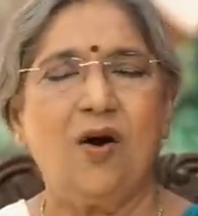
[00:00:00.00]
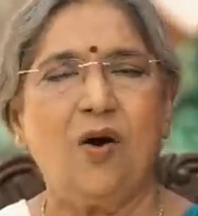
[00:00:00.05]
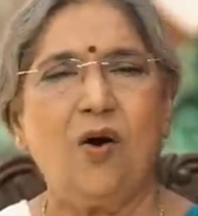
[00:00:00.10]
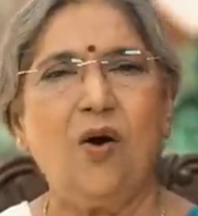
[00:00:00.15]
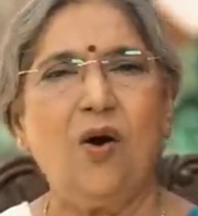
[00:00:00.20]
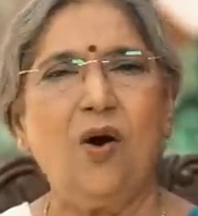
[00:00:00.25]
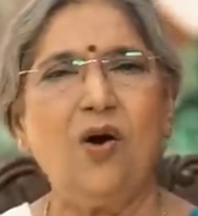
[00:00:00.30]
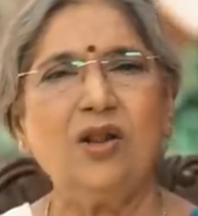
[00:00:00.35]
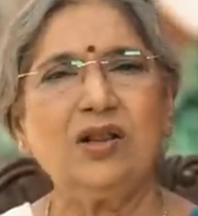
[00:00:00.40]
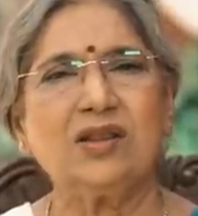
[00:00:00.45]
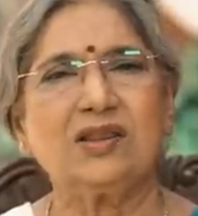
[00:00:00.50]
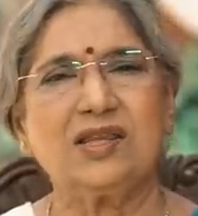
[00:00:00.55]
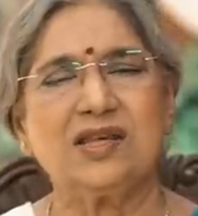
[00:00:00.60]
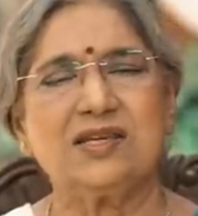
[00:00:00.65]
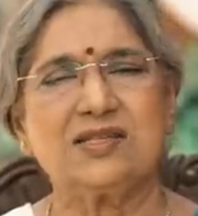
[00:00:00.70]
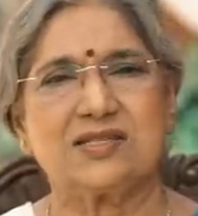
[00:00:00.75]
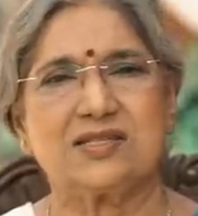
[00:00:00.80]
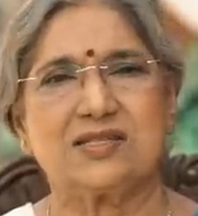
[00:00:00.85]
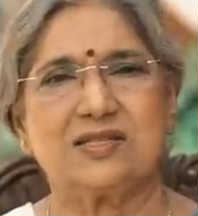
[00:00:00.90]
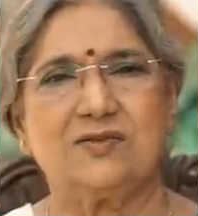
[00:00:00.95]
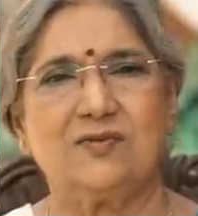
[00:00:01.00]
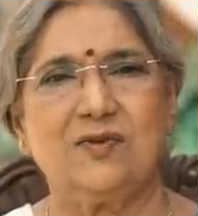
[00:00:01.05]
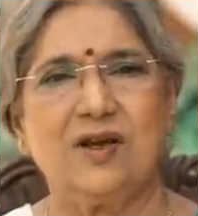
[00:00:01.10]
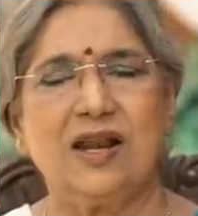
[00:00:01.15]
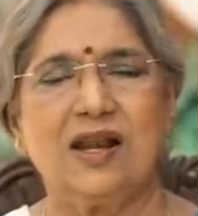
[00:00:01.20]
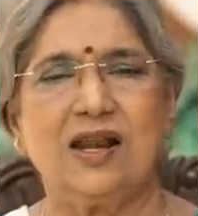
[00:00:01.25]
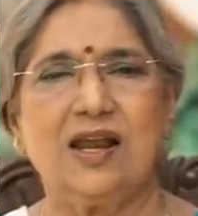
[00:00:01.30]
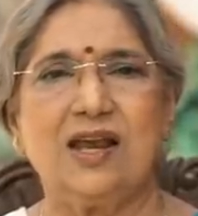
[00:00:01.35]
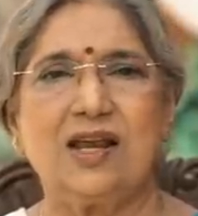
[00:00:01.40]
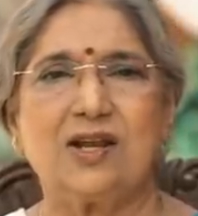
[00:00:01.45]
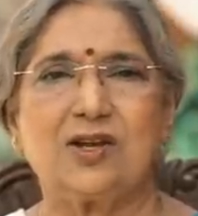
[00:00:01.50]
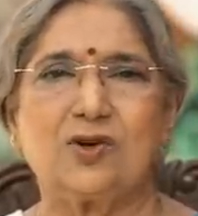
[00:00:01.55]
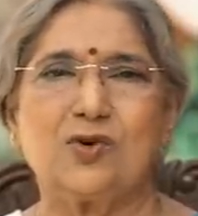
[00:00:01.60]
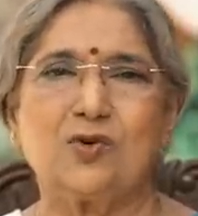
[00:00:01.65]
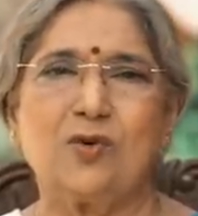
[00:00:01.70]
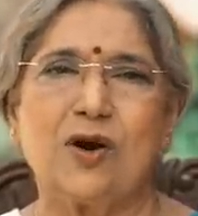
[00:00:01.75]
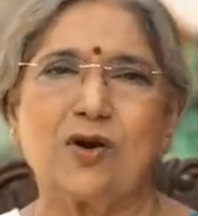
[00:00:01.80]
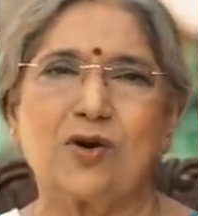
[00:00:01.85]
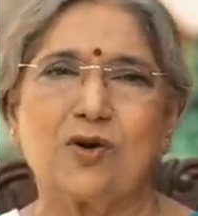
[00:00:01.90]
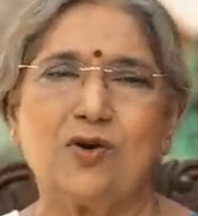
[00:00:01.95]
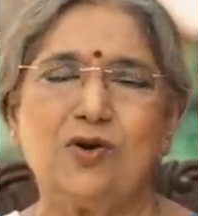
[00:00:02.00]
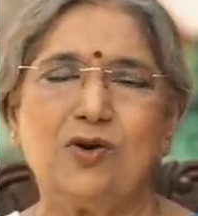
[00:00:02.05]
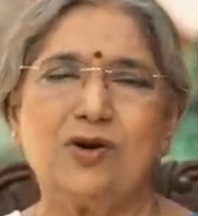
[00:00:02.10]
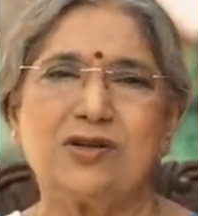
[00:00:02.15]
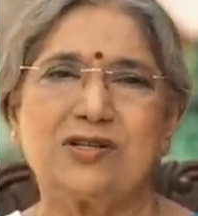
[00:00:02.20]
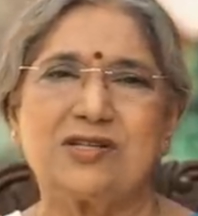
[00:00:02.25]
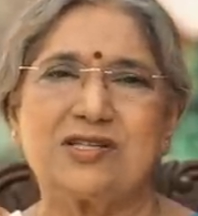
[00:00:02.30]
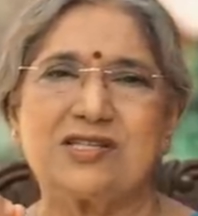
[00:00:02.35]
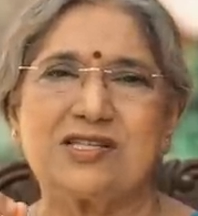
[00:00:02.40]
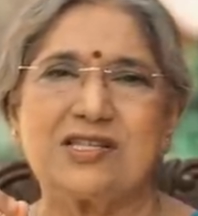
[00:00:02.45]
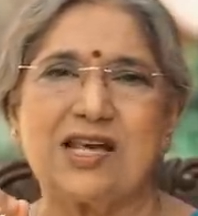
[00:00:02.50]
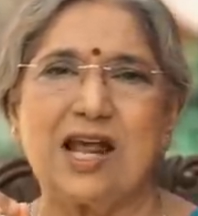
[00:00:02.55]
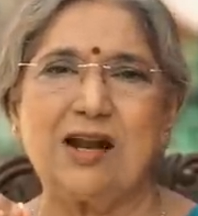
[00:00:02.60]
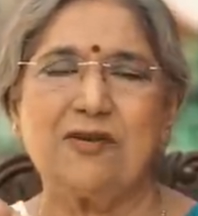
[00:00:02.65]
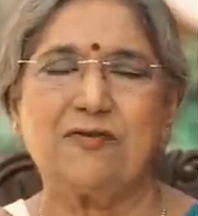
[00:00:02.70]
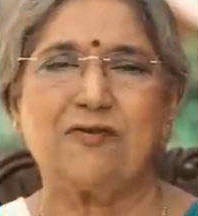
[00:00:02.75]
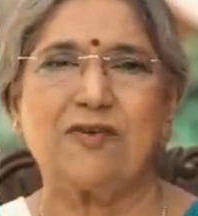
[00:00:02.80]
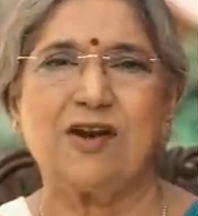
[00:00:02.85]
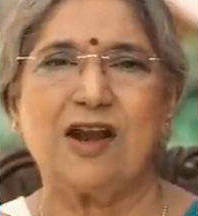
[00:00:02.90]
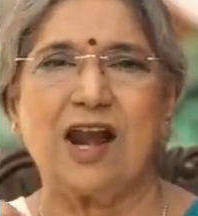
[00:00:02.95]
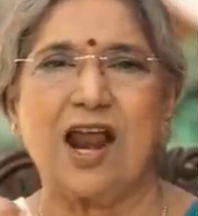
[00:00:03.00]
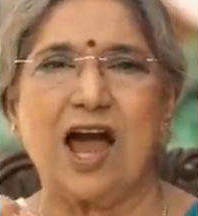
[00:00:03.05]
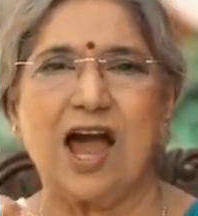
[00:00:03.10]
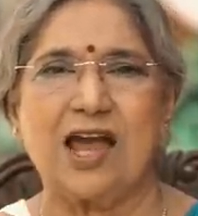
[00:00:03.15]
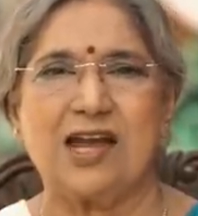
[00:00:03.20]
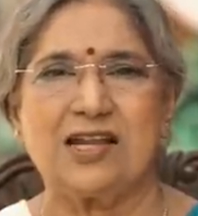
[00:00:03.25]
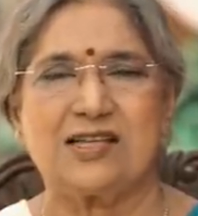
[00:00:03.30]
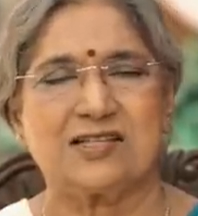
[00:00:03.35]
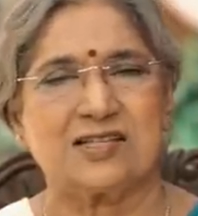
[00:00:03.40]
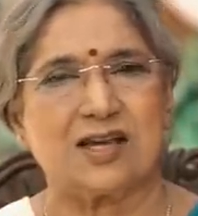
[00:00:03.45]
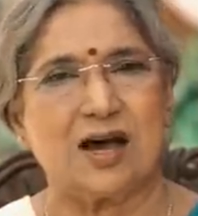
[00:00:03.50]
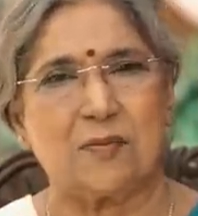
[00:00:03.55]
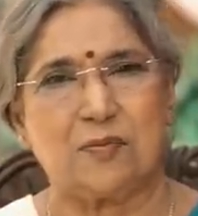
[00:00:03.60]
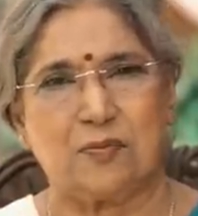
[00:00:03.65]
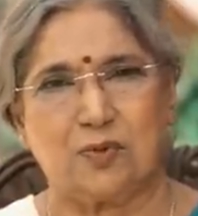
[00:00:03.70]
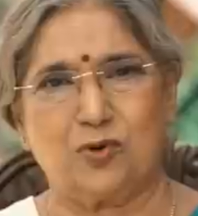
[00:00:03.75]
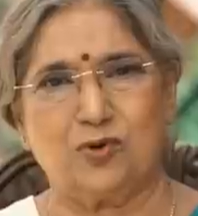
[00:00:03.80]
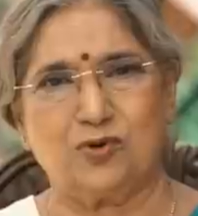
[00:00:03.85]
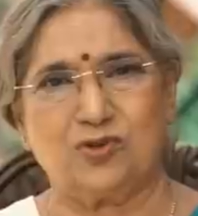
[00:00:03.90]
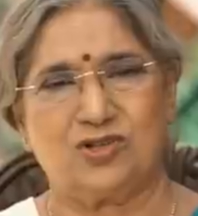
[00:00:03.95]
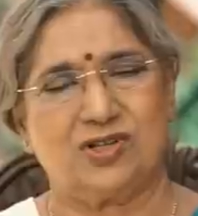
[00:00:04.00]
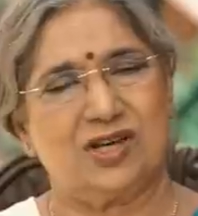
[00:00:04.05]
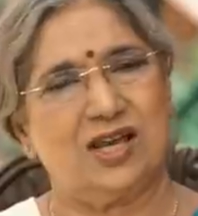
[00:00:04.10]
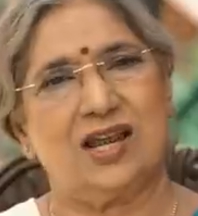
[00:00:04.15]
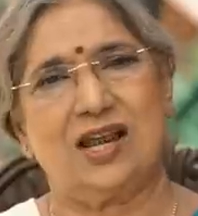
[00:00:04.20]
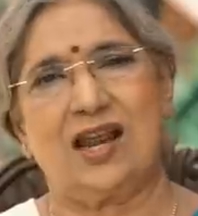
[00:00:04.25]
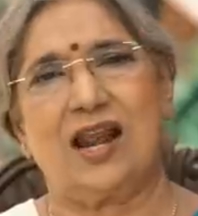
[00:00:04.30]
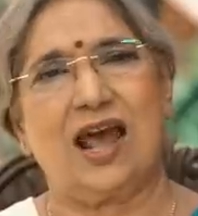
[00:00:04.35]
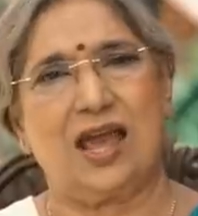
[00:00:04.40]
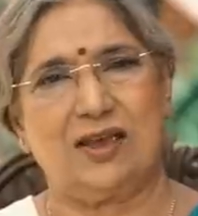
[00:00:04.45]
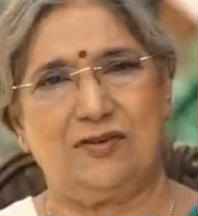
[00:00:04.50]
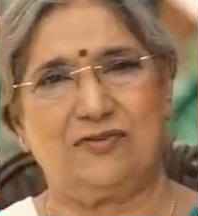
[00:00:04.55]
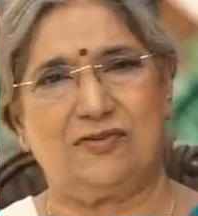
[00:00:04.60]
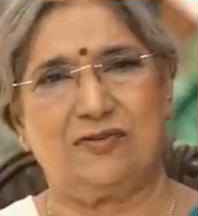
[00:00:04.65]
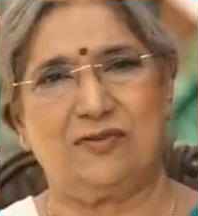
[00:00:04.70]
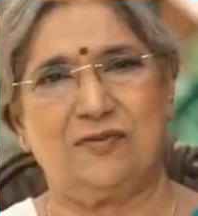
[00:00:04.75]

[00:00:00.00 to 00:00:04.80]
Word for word: All this will lead to a good self-reliance approach in life.